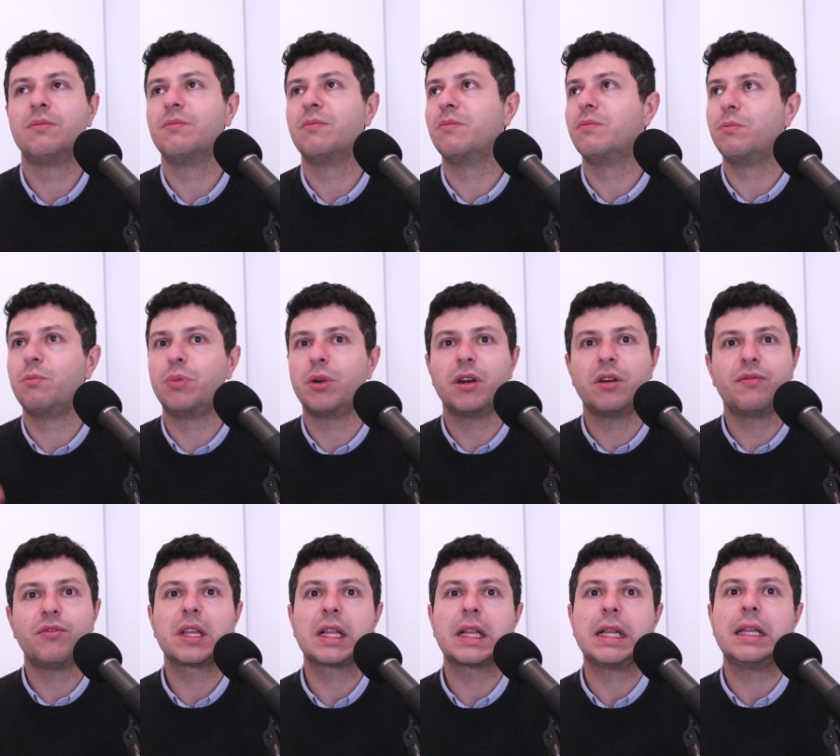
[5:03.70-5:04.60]

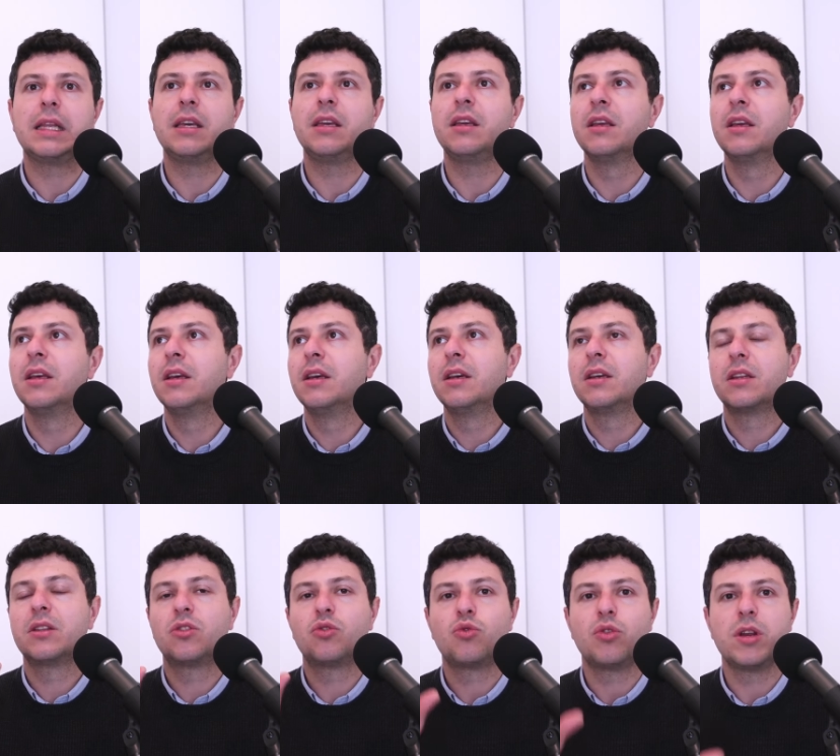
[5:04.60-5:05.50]
perfectly
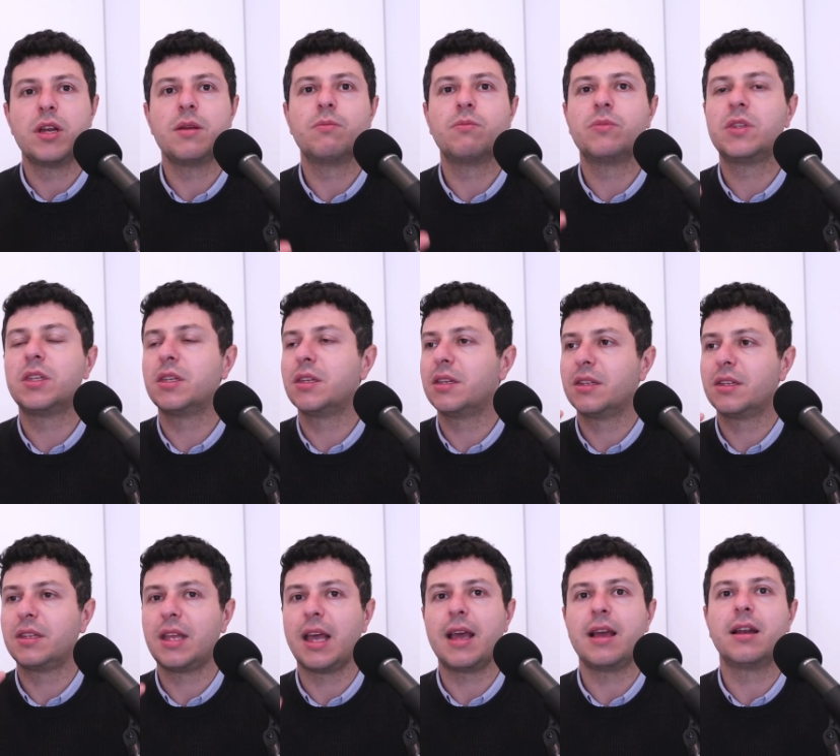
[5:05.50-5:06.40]
trimmed
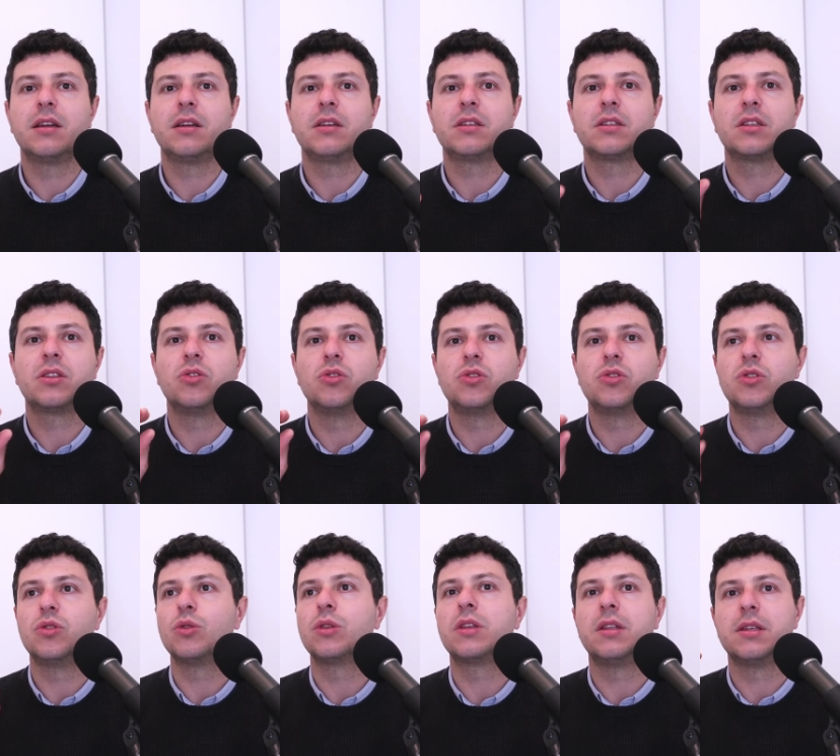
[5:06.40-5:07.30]
tailored to
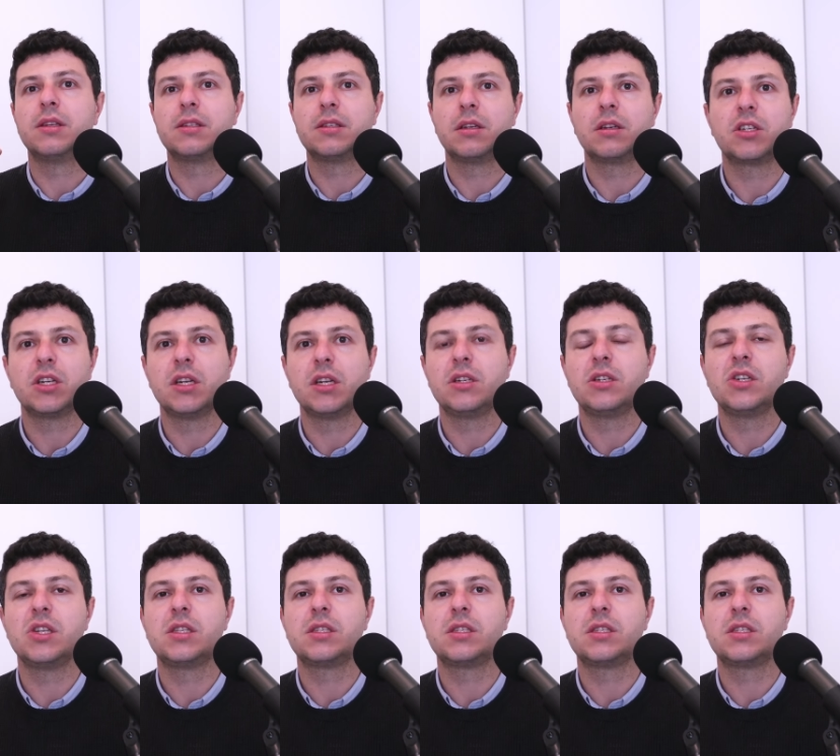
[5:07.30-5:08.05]
suit the search engine.